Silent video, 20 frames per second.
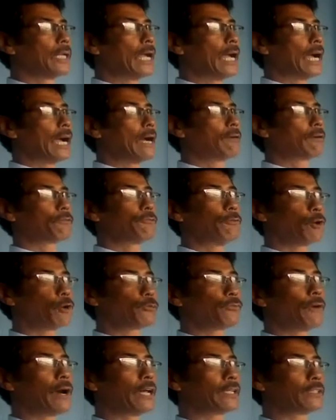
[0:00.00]
Our
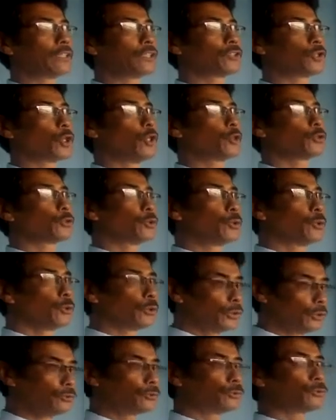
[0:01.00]
forefathers also
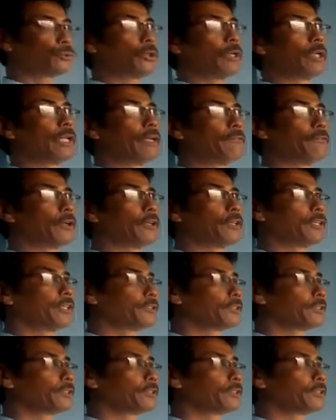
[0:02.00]
used to live on this